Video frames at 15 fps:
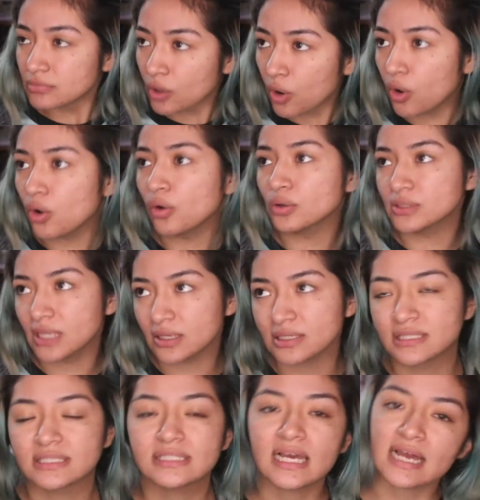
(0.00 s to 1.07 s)
cold
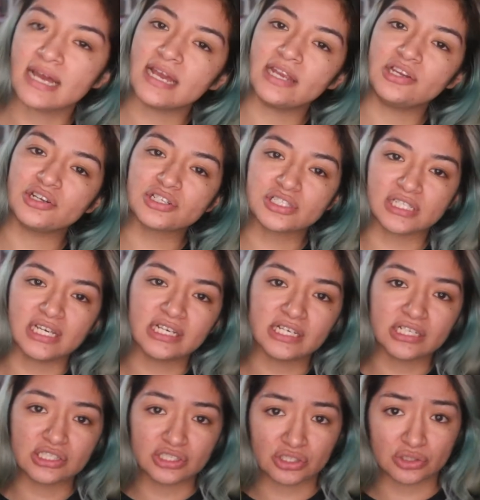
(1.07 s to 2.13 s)
outside, your skin
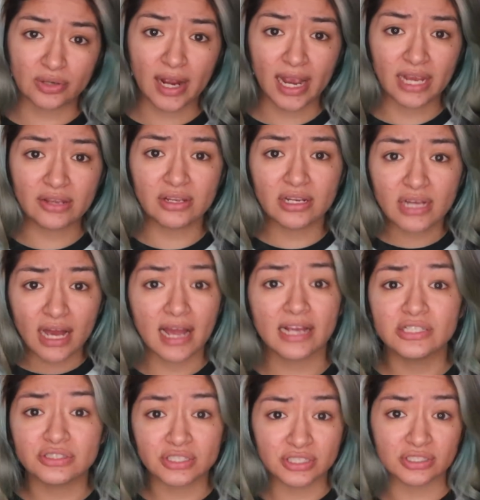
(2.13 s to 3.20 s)
gets dry, you need to
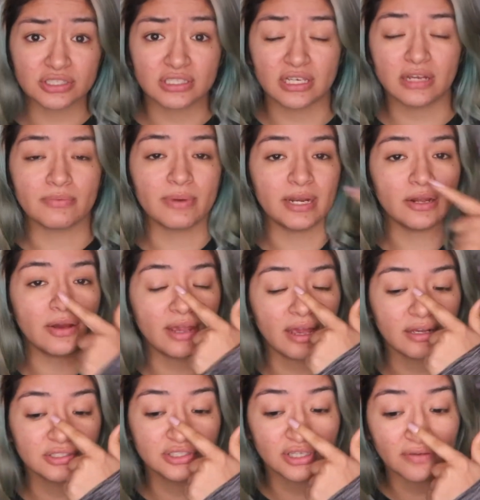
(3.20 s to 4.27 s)
hydrate your skin. Right now I
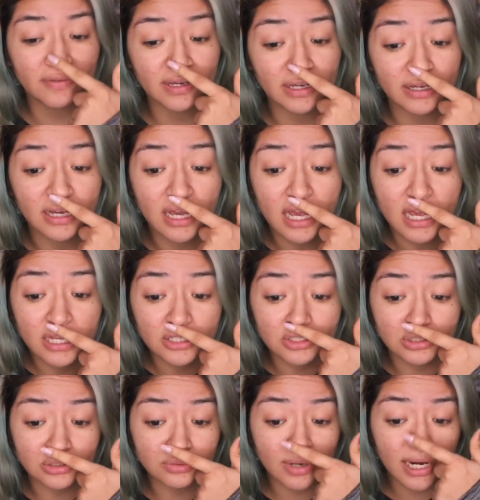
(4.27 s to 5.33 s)
actually have like a
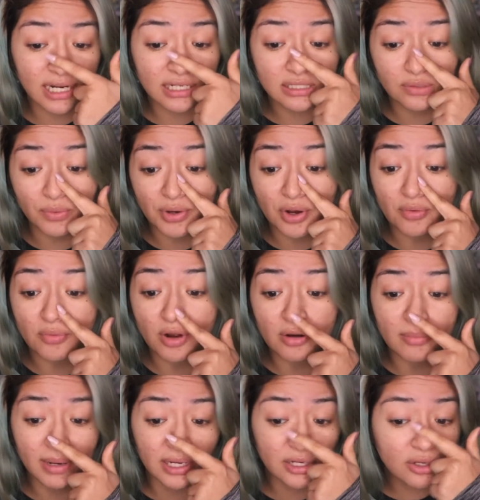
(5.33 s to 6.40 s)
dryness going around my